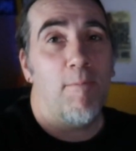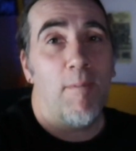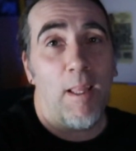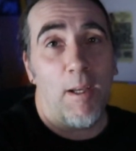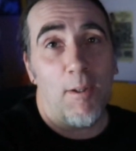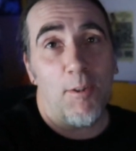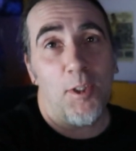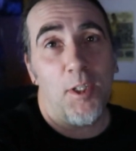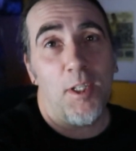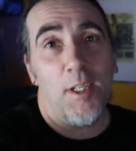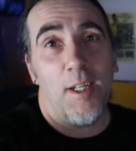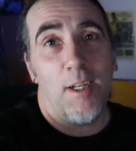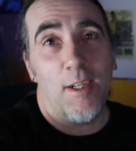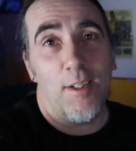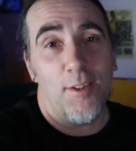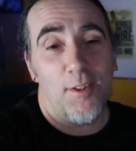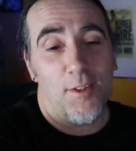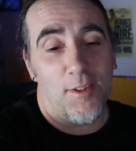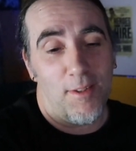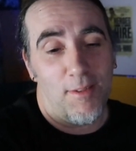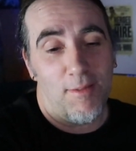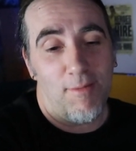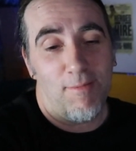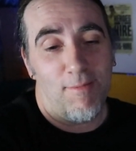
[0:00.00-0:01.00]
Now she
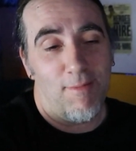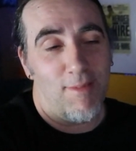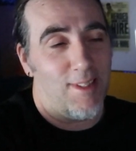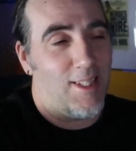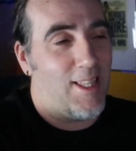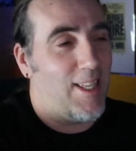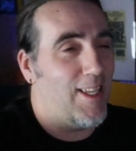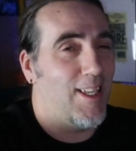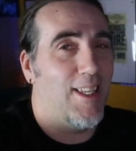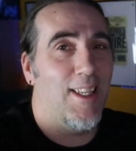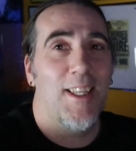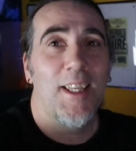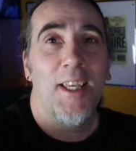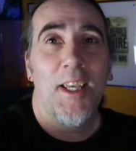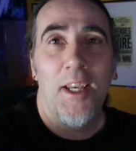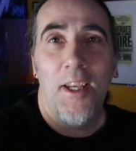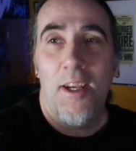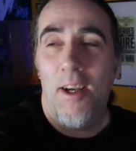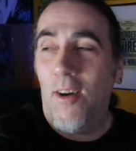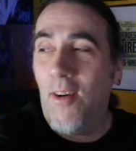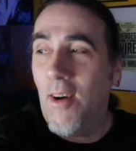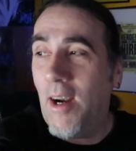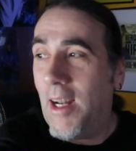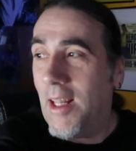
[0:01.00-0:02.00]
does.
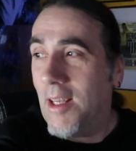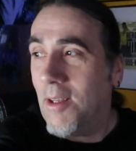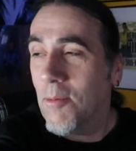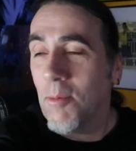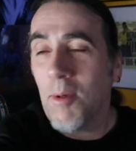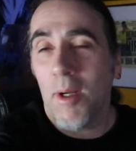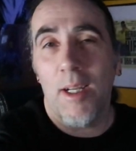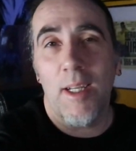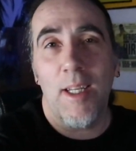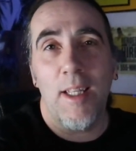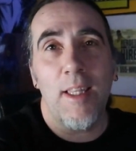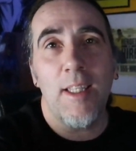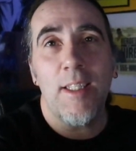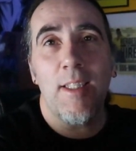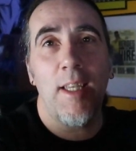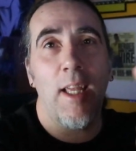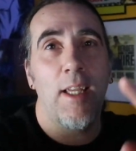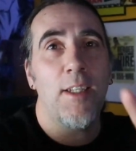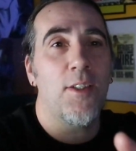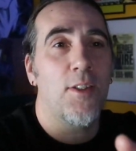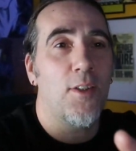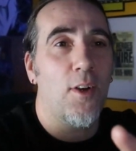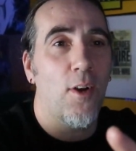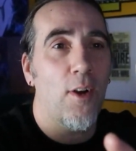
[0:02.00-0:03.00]
Alrighty, we're gonna get this
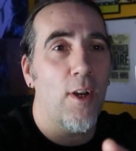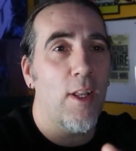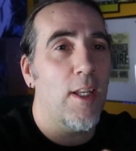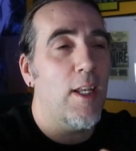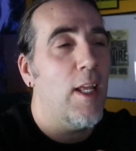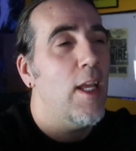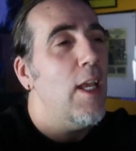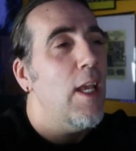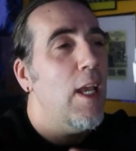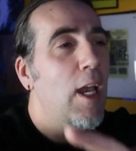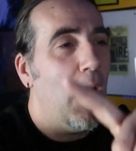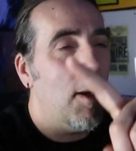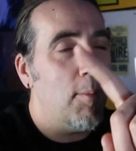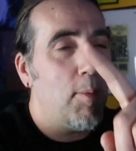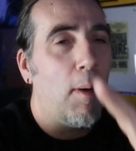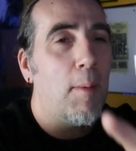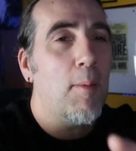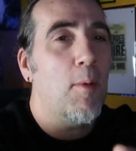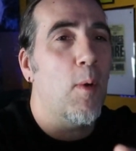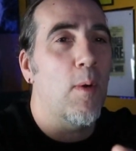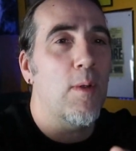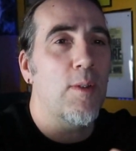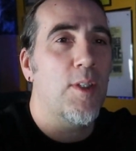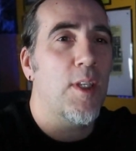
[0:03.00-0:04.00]
day started. I
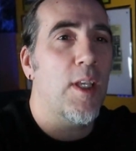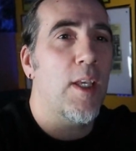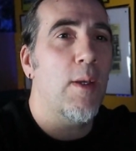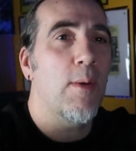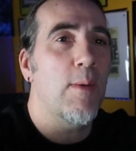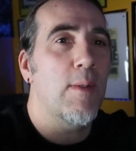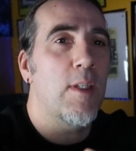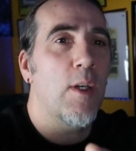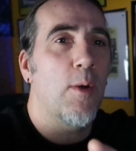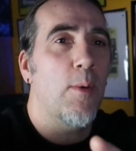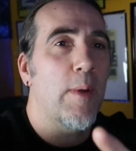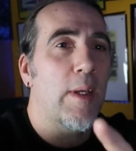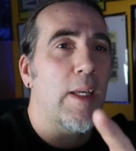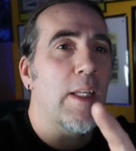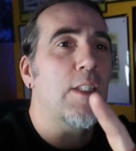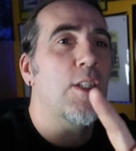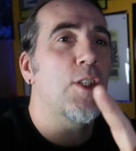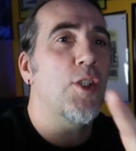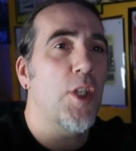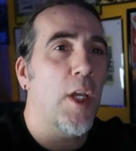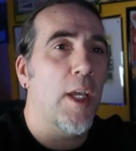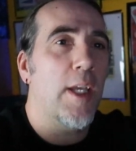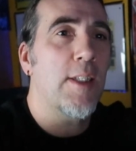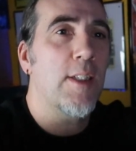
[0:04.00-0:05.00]
probably won't see you until we get
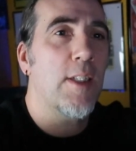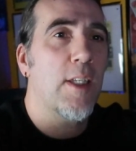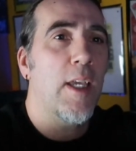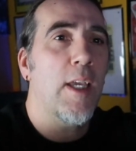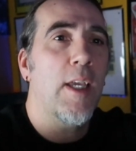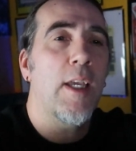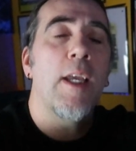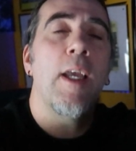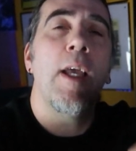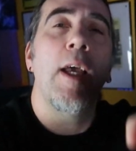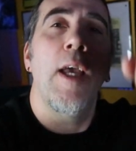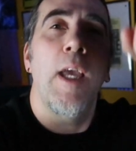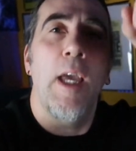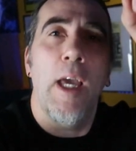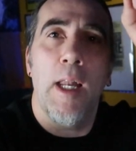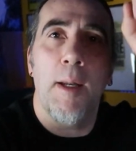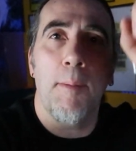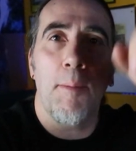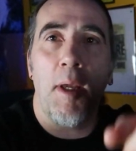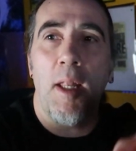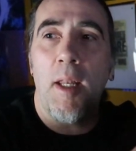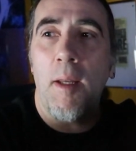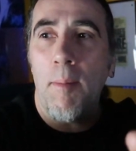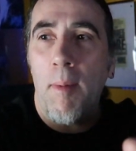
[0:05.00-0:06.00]
to Jansky,
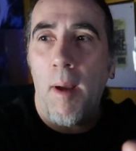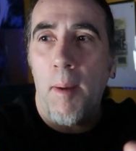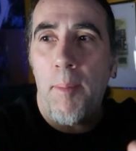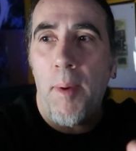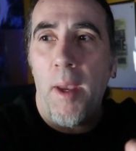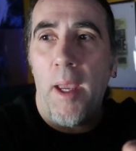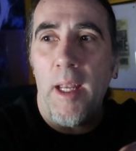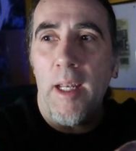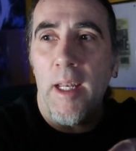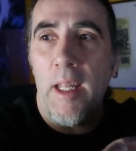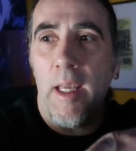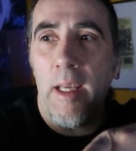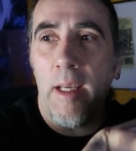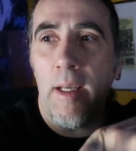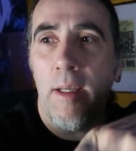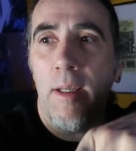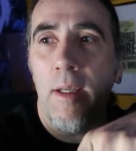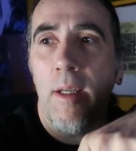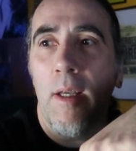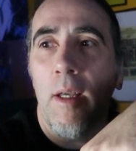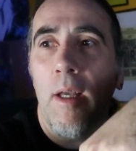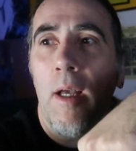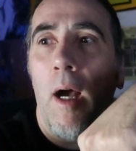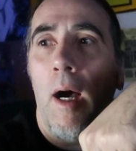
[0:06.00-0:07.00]
and I'm getting my painting.
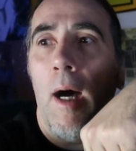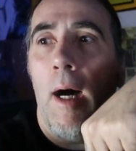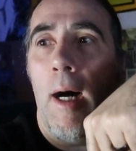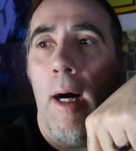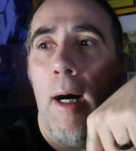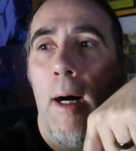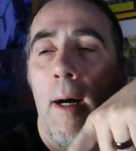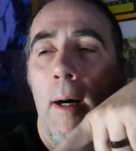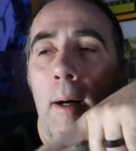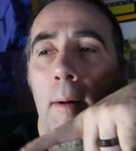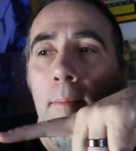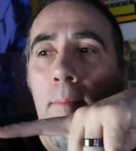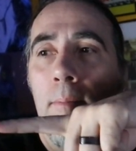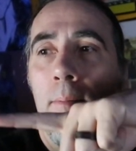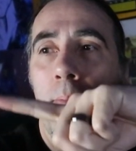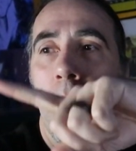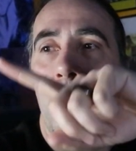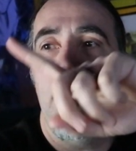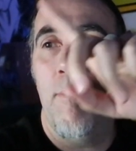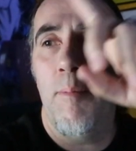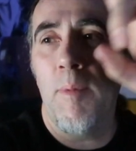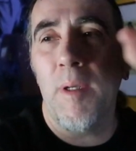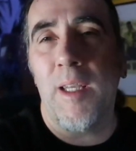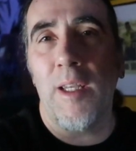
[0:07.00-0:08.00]

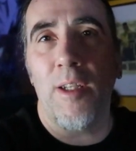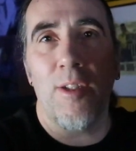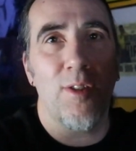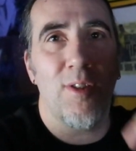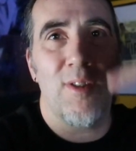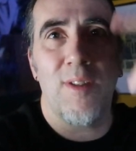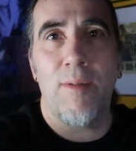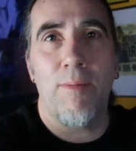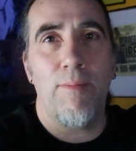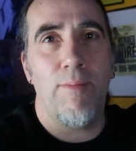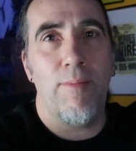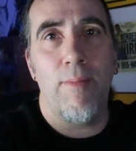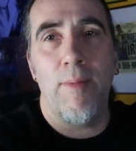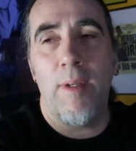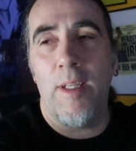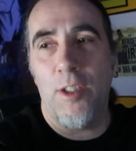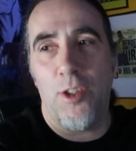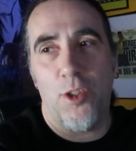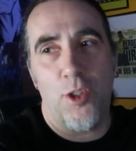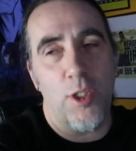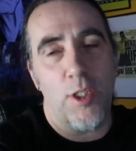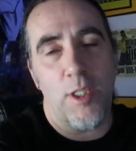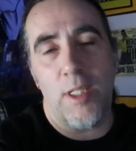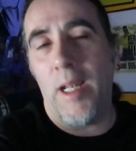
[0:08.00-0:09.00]
Um, because
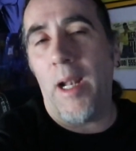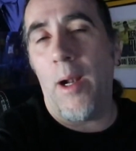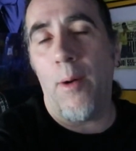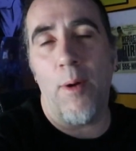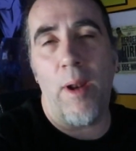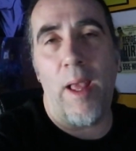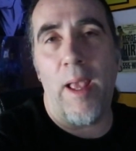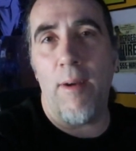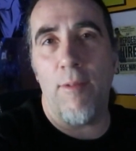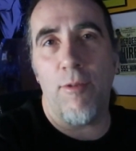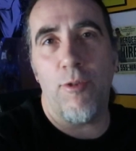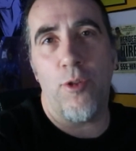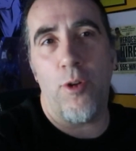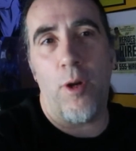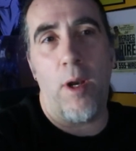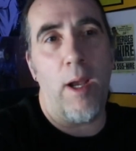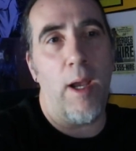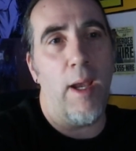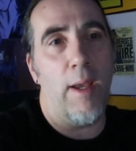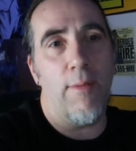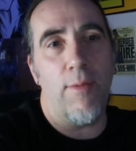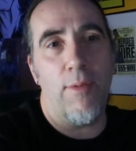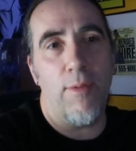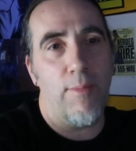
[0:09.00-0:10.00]
it's just an hour and a half
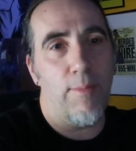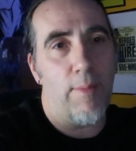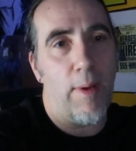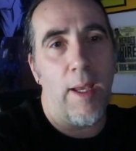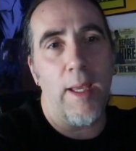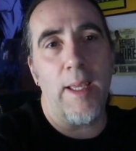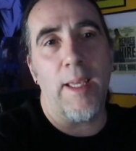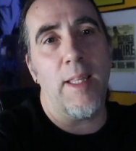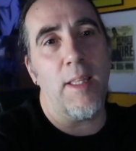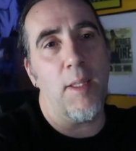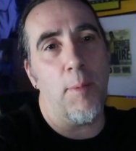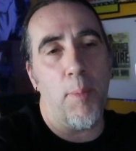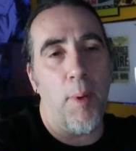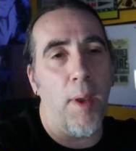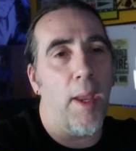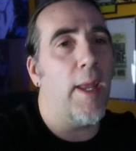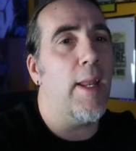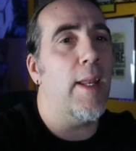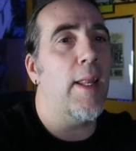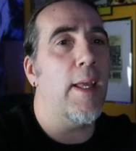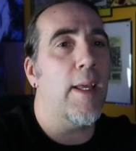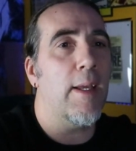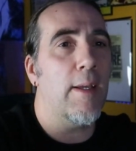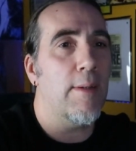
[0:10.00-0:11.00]
drive. I get the
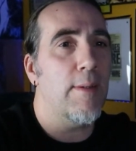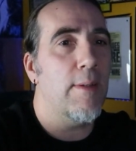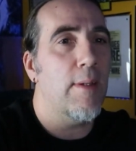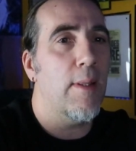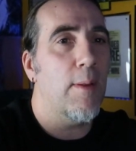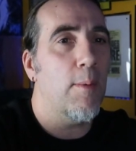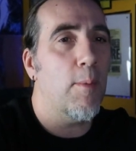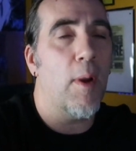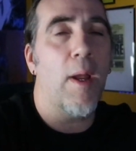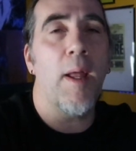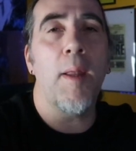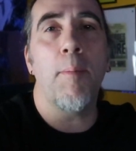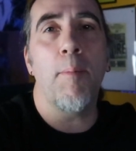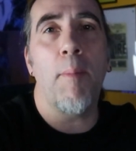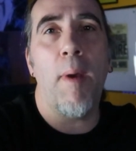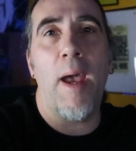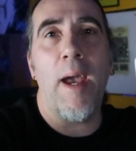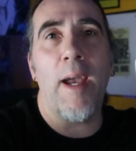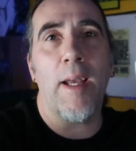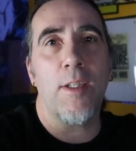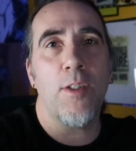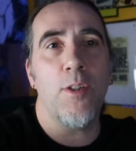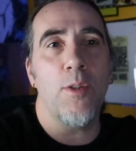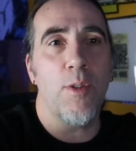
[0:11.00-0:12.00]
painting, and then we're heading
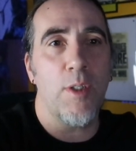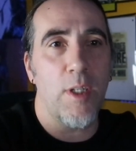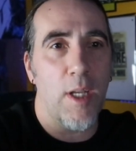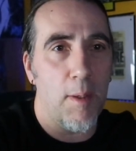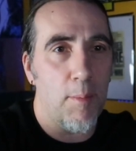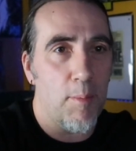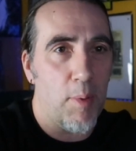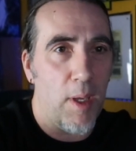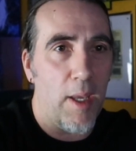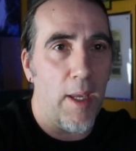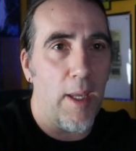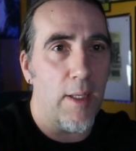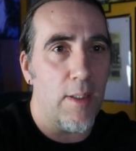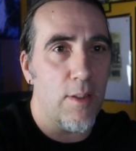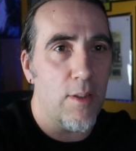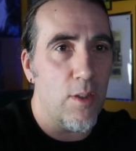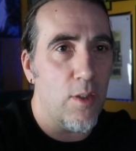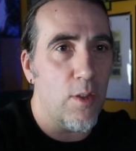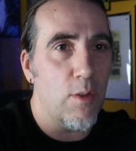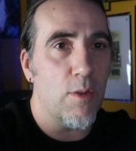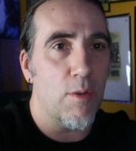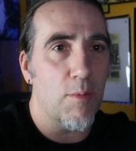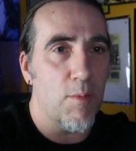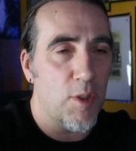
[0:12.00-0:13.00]
back to Champaign
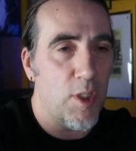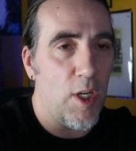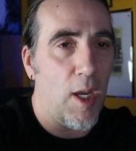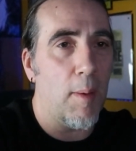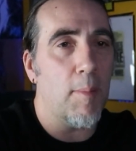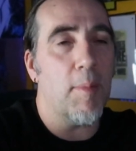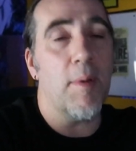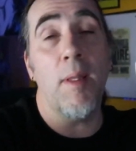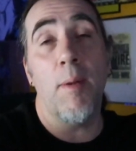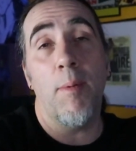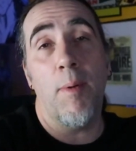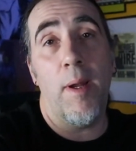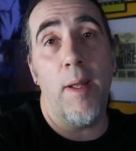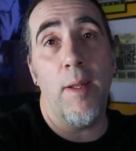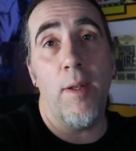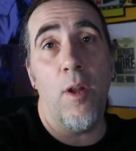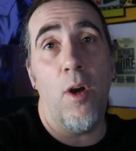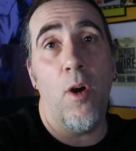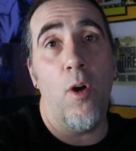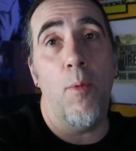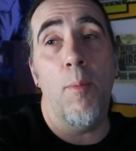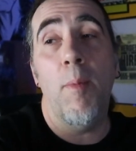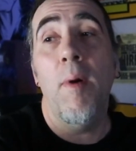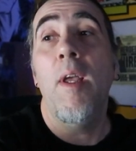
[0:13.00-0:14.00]
to do some shopping, then we're
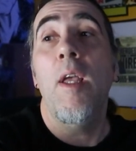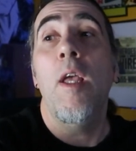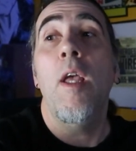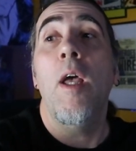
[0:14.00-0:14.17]
heading home.